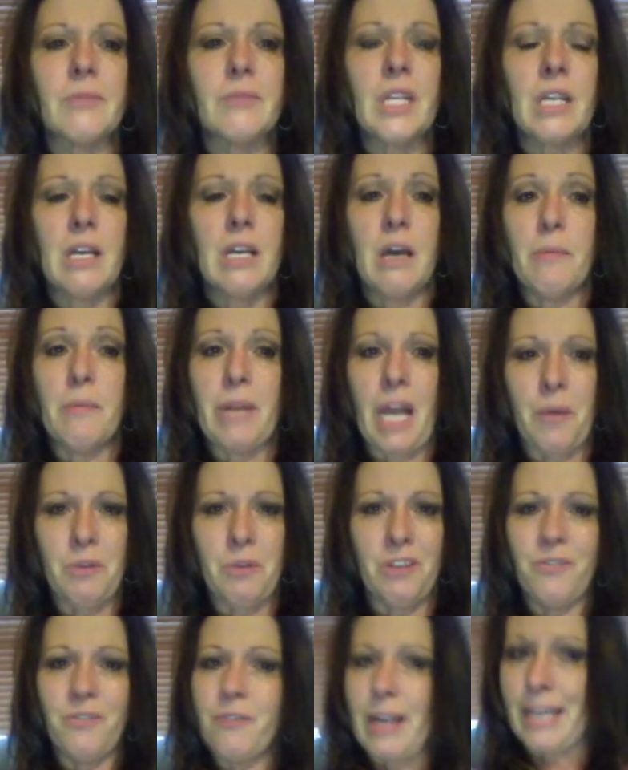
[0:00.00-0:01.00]
But I will
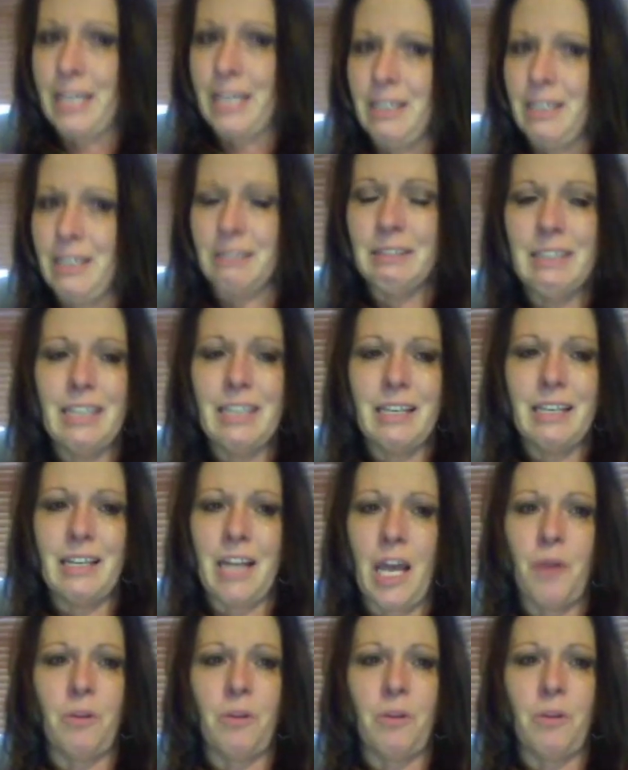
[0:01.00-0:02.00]
fight and I
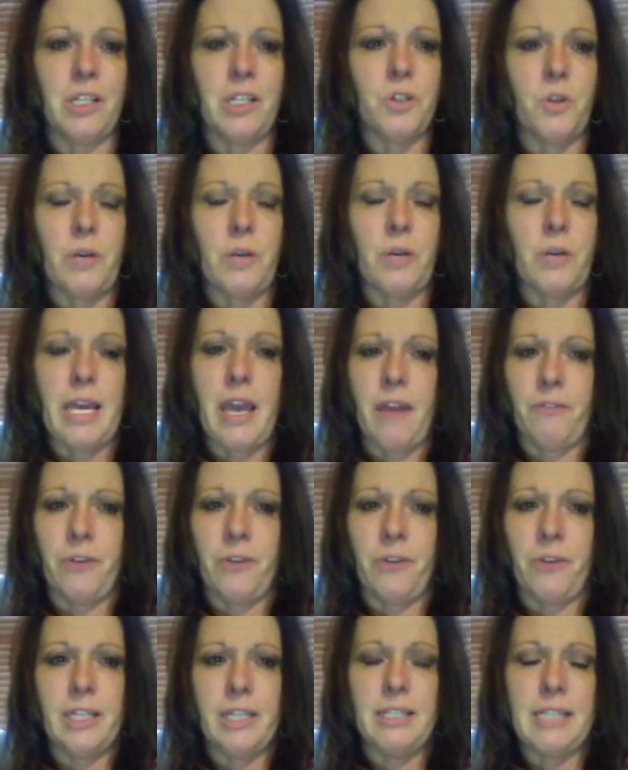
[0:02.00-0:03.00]
will enjoy every
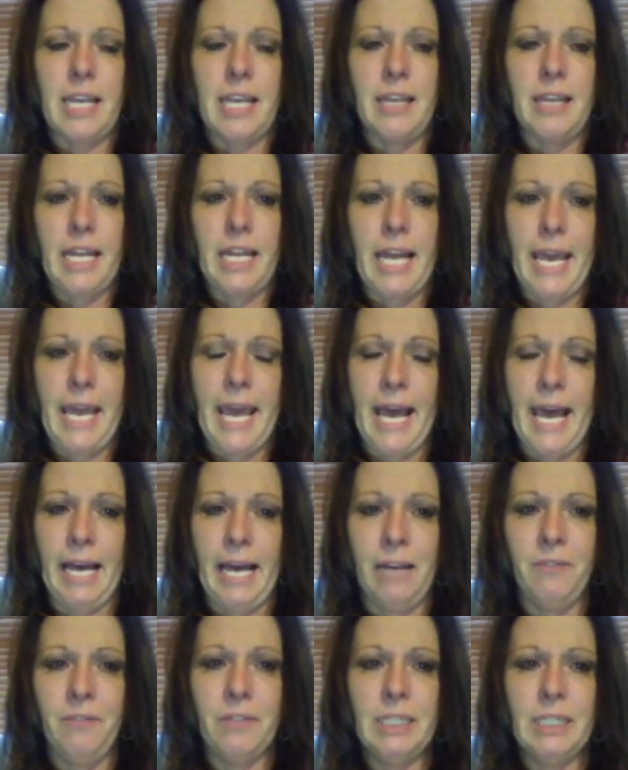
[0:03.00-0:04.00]
good day that I have.
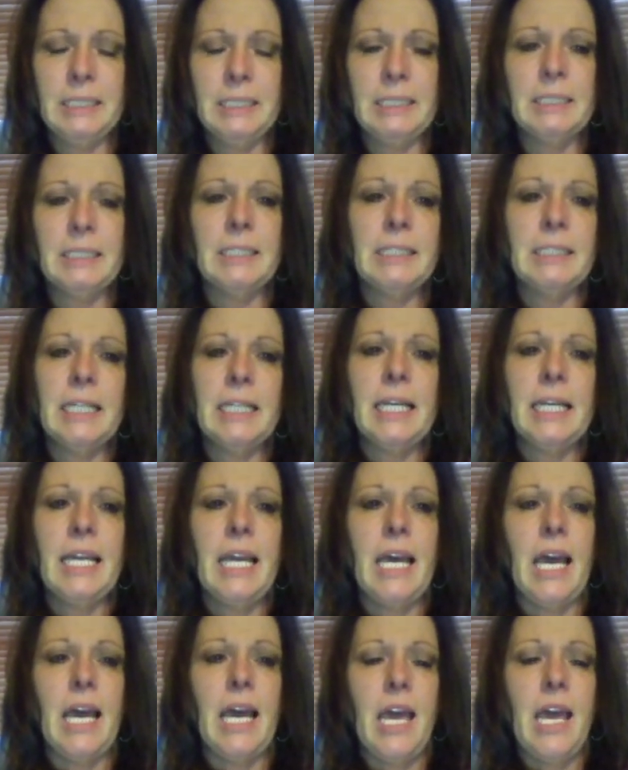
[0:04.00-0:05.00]

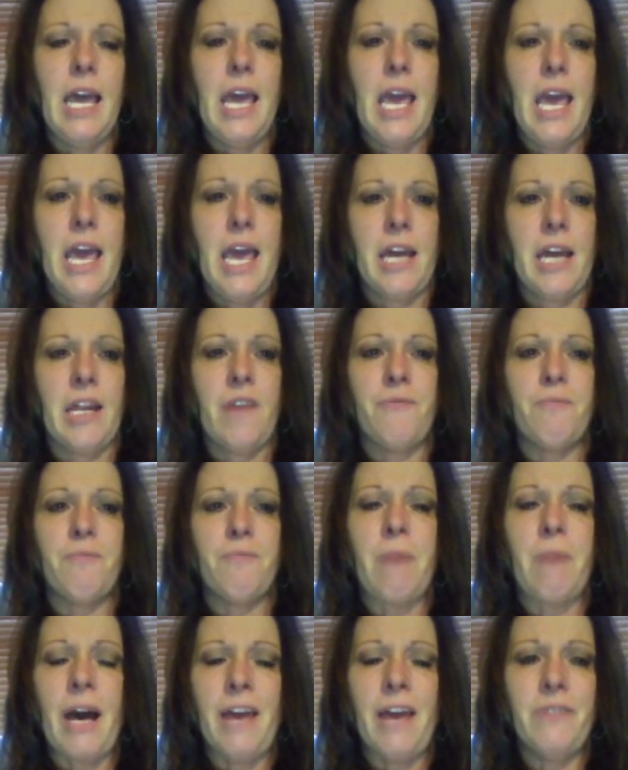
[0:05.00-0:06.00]
And if my
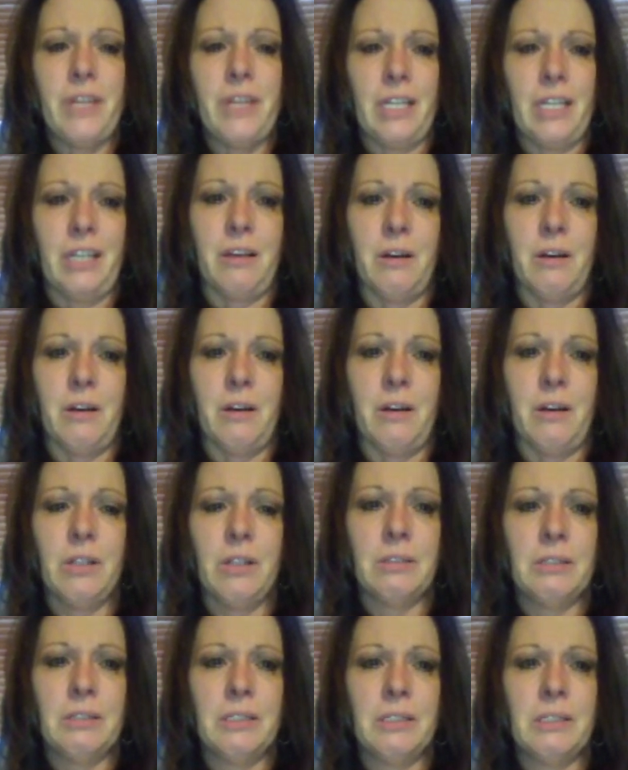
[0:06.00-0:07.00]
video
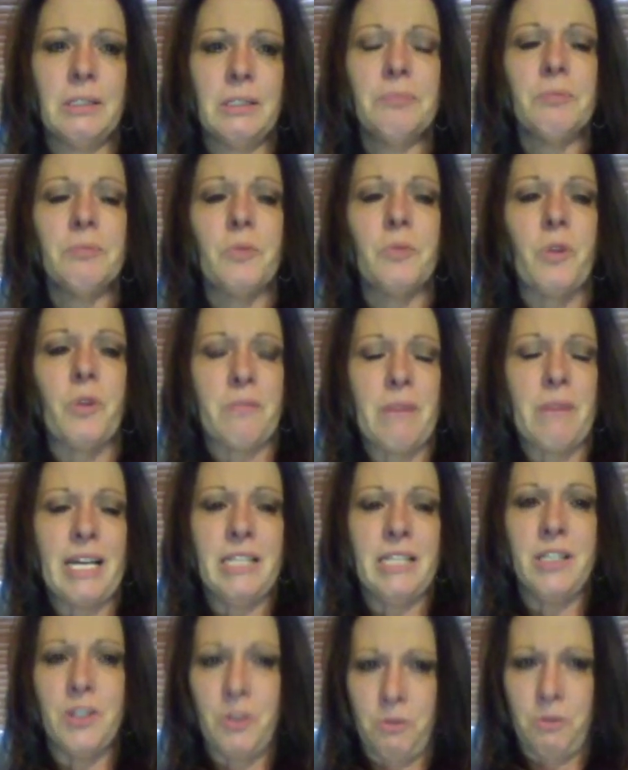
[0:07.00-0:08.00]
or my
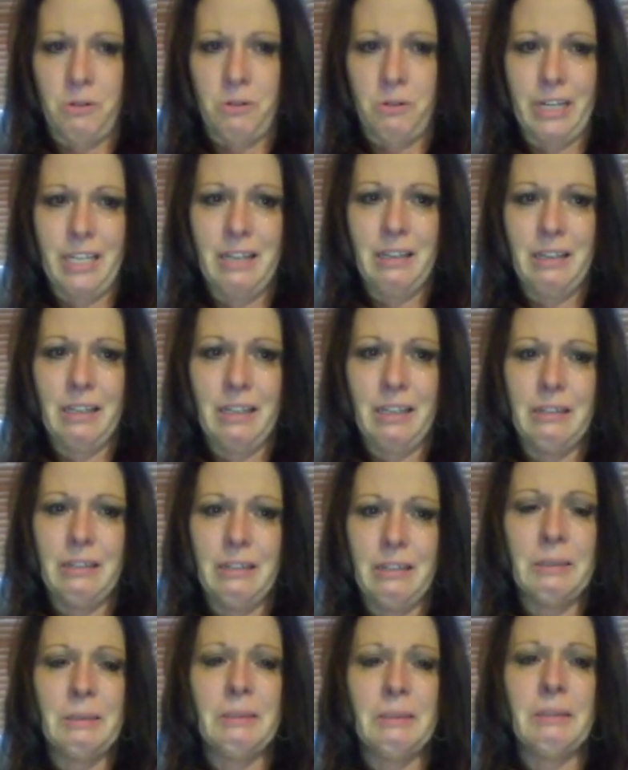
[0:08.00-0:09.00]
story
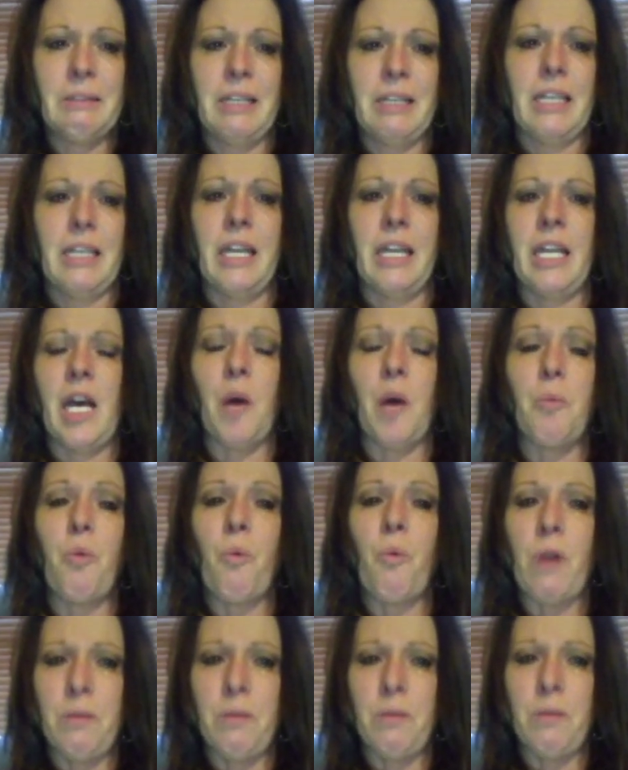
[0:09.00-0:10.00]
can help one
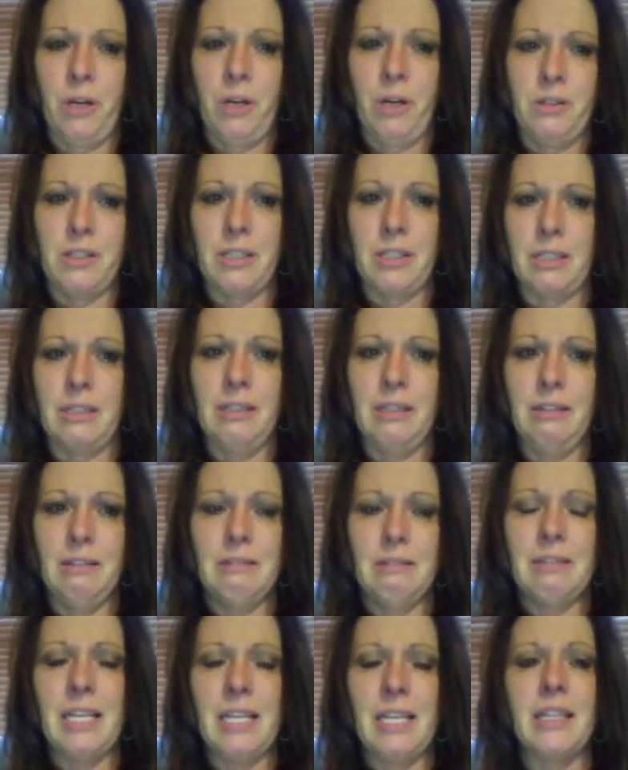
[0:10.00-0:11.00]
person
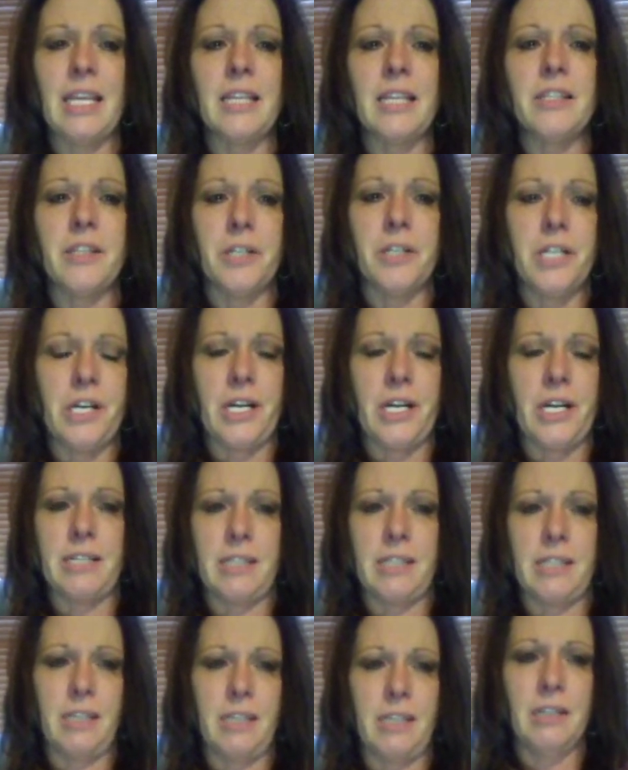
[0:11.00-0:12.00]
that thinks they're crazy
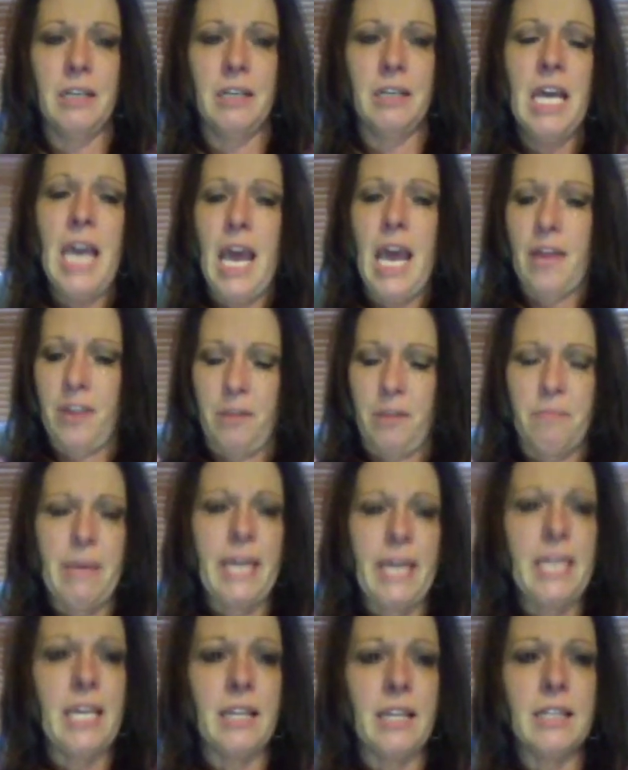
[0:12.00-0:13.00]
and they're
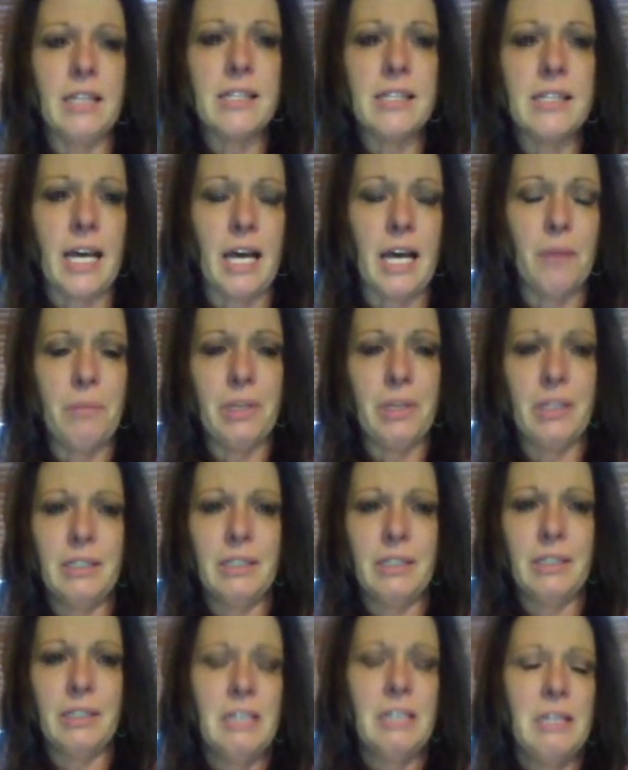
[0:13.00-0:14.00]
making this up,
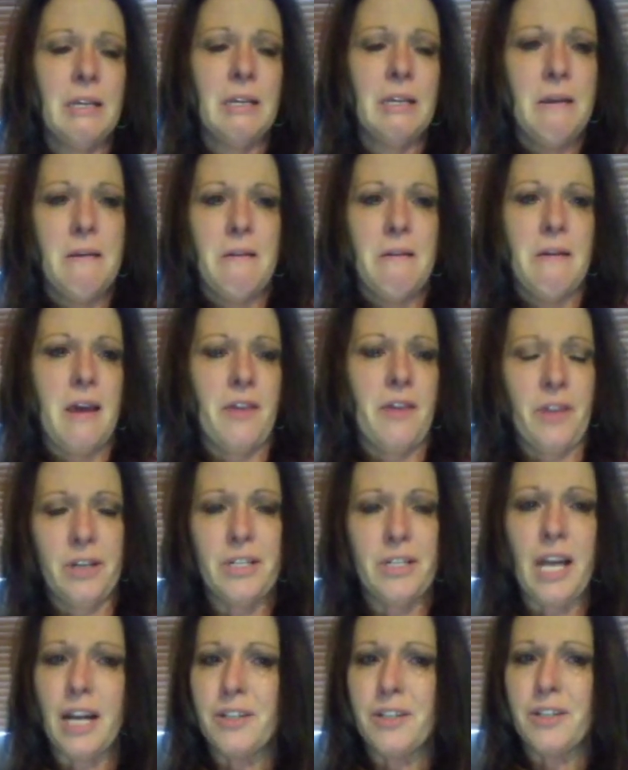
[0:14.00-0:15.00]
and their
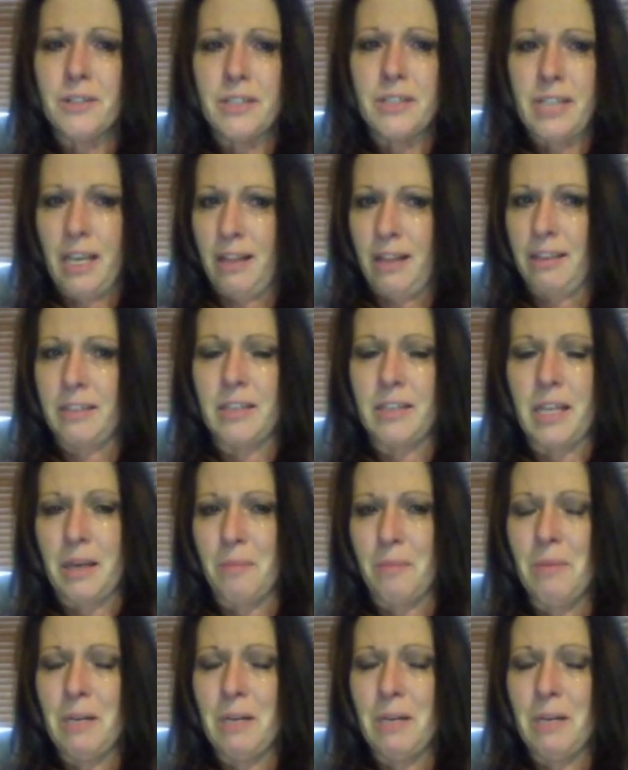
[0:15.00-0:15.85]
doctor's telling them